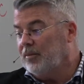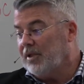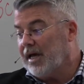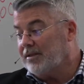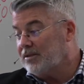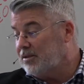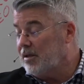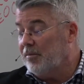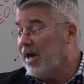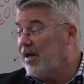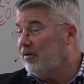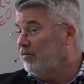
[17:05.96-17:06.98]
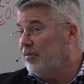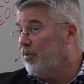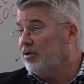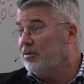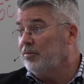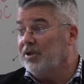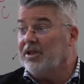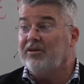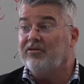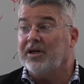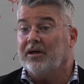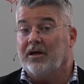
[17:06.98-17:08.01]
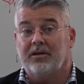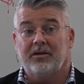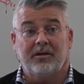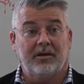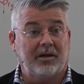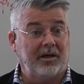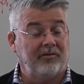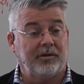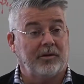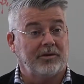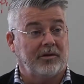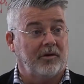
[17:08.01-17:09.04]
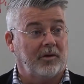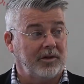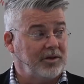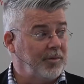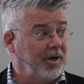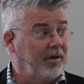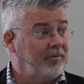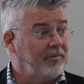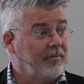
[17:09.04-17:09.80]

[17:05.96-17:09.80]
that's a matter of the person believing under the influence of the Holy Spirit.